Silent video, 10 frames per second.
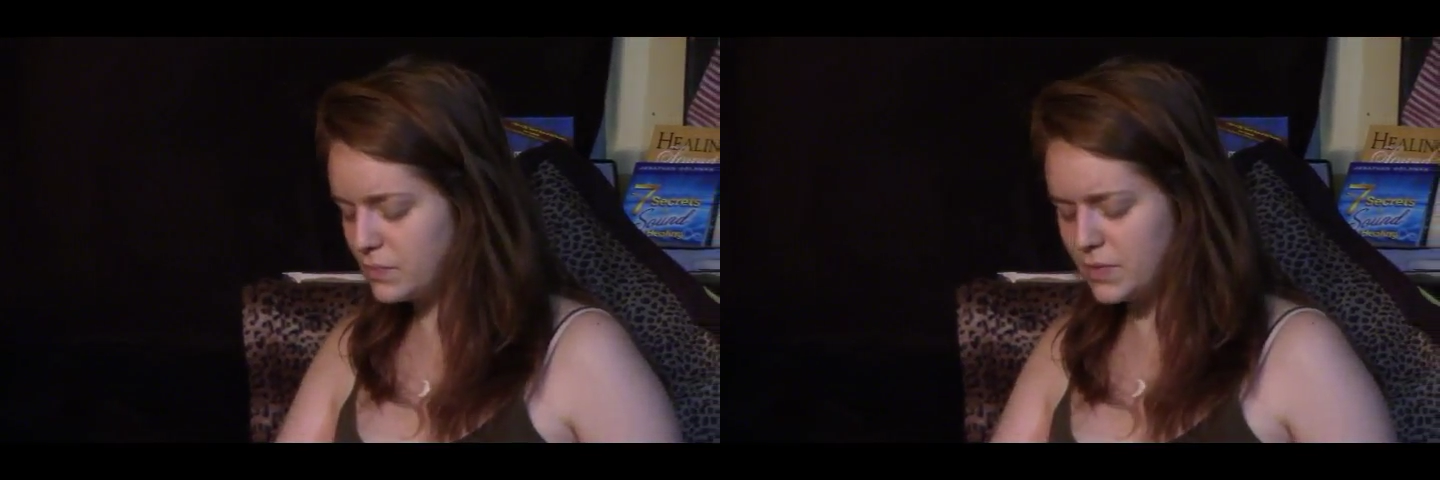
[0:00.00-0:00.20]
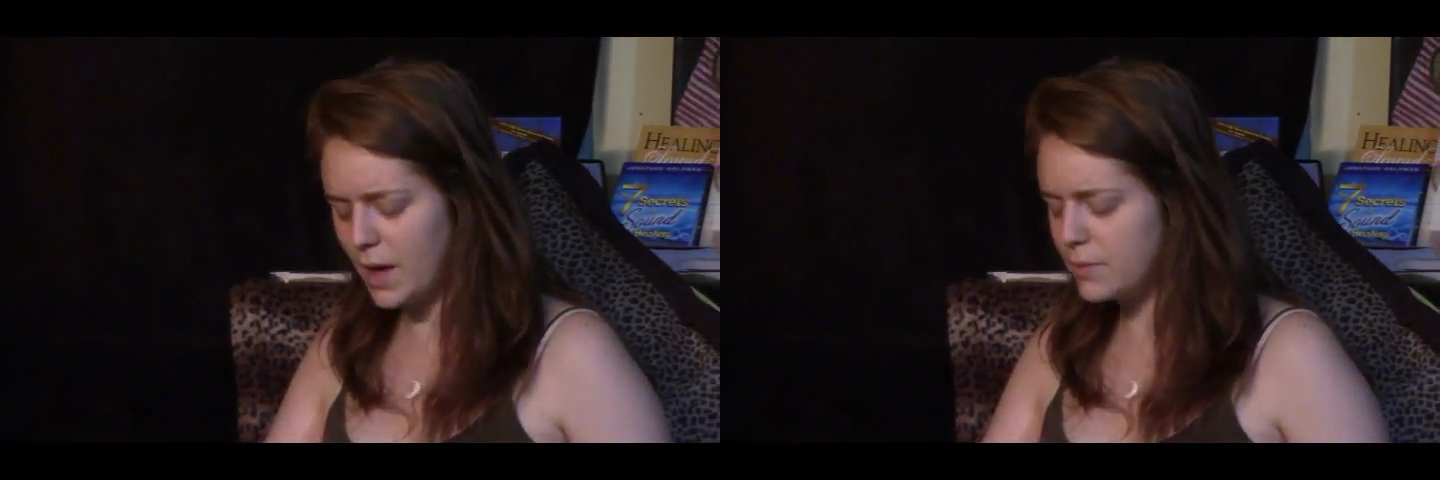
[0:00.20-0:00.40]

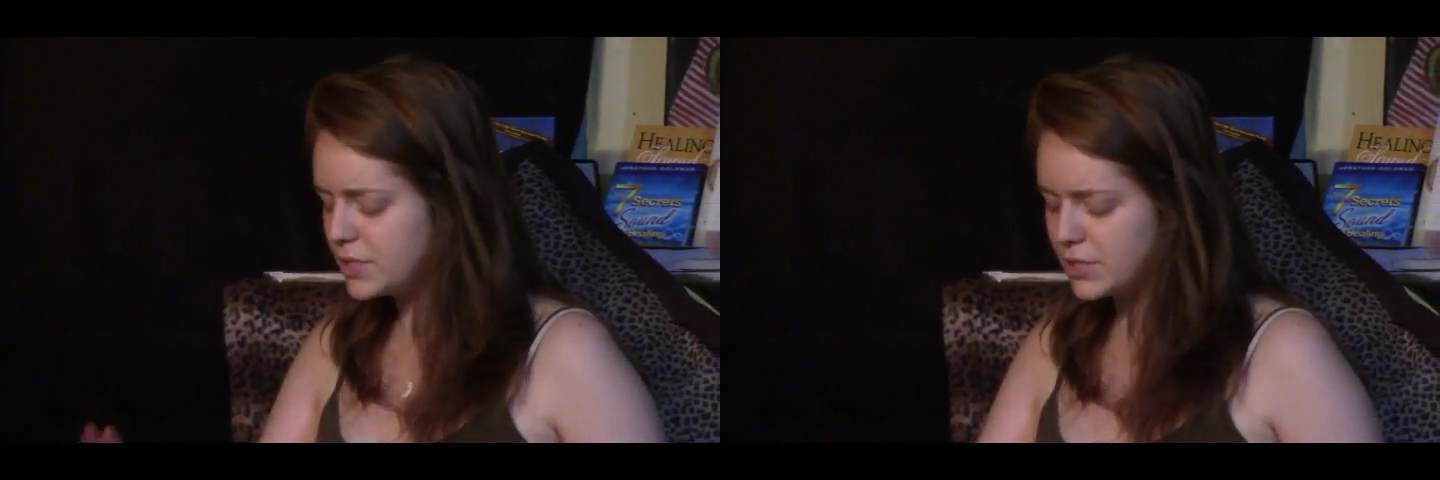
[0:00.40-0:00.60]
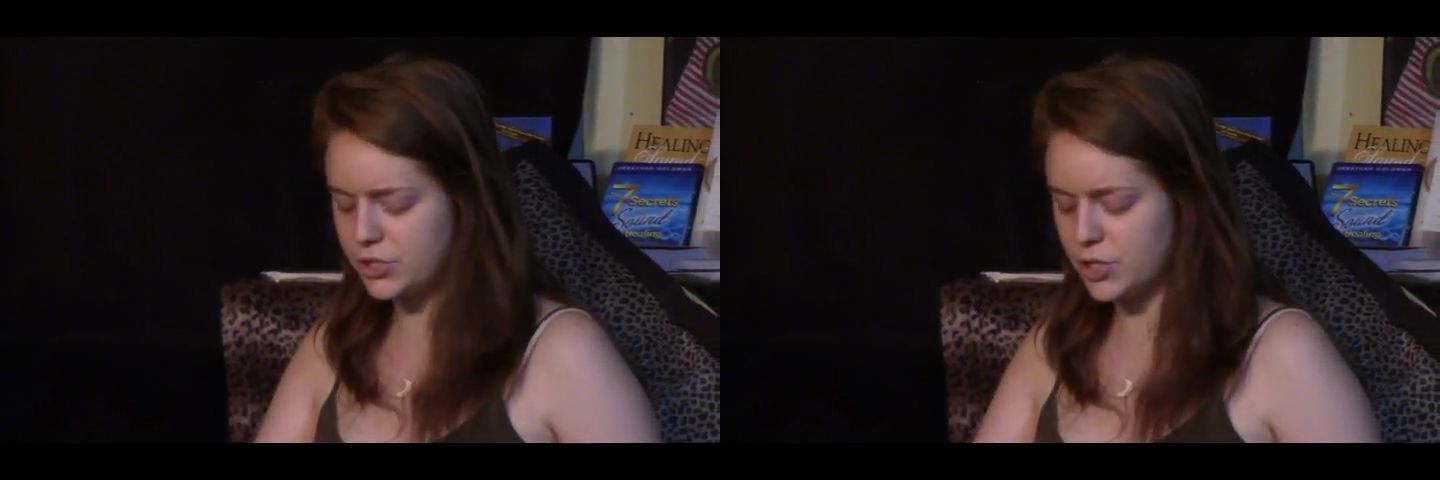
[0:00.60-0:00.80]
that
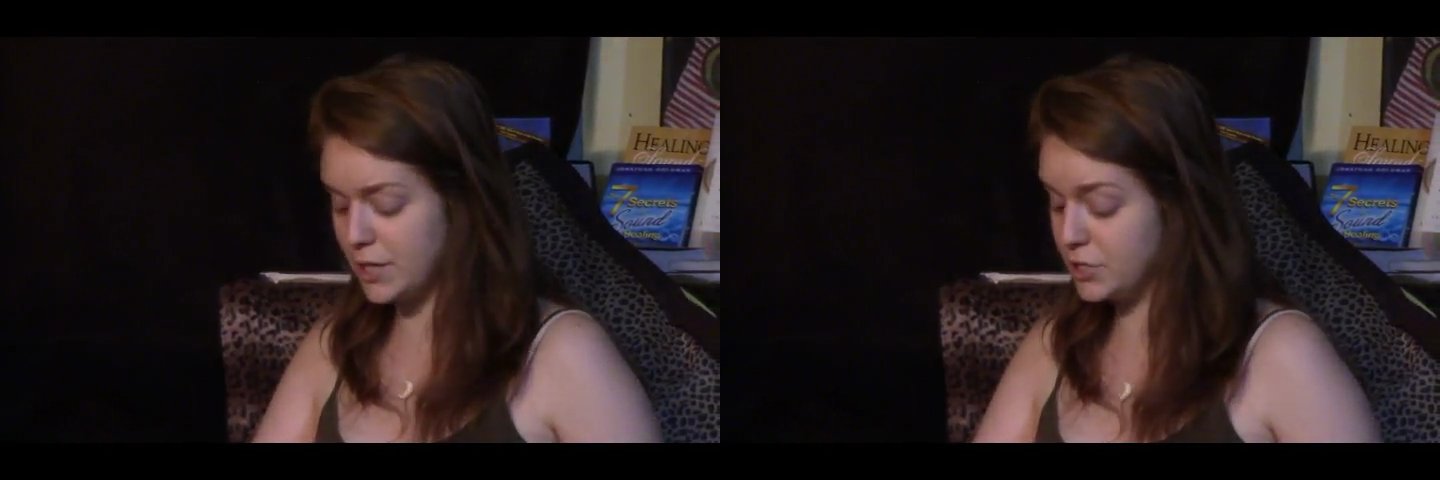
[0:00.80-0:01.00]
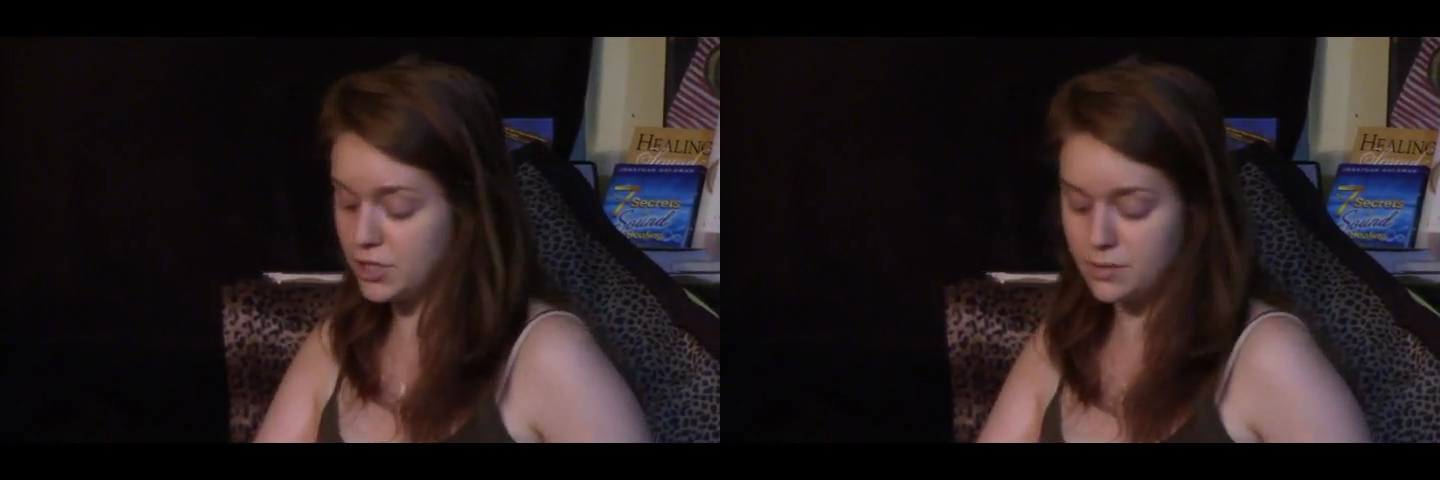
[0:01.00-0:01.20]
was just
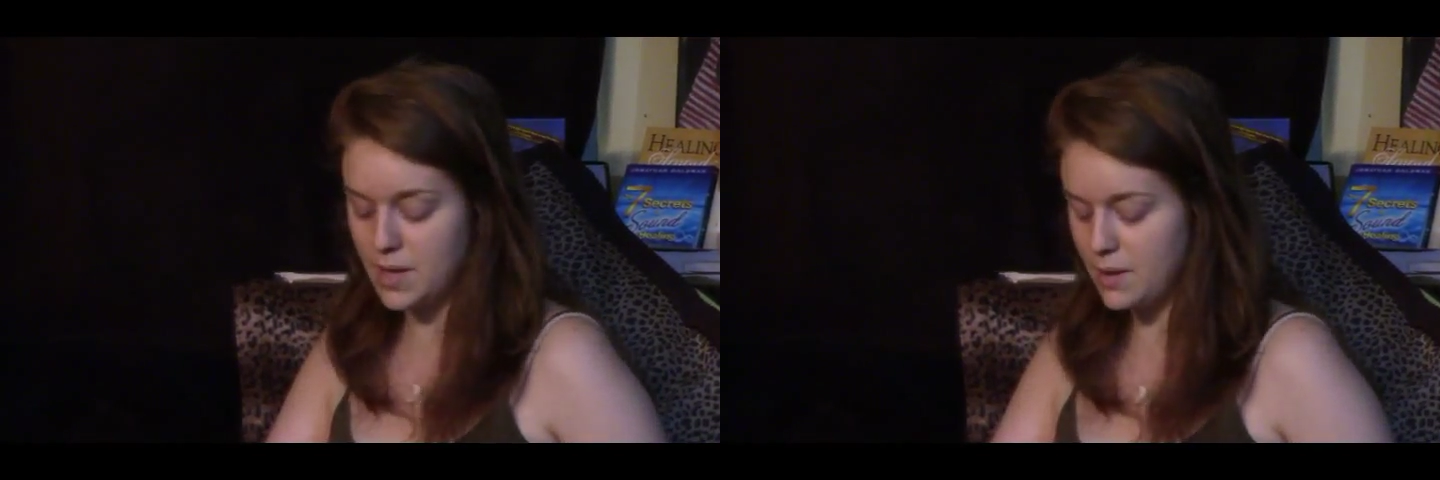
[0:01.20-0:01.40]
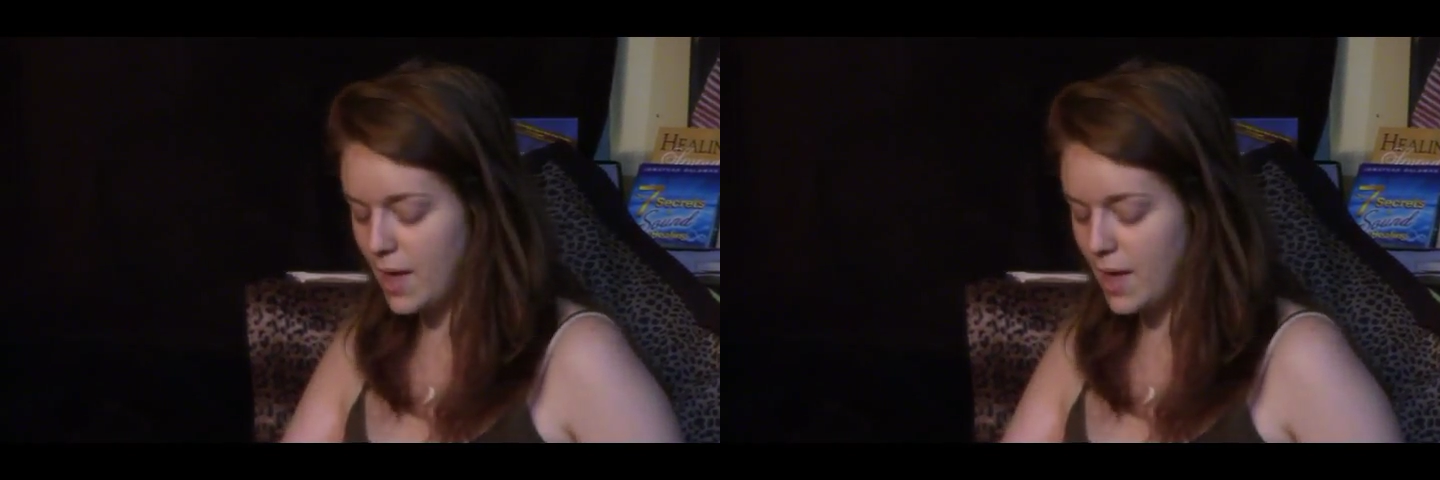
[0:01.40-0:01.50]
strange to me.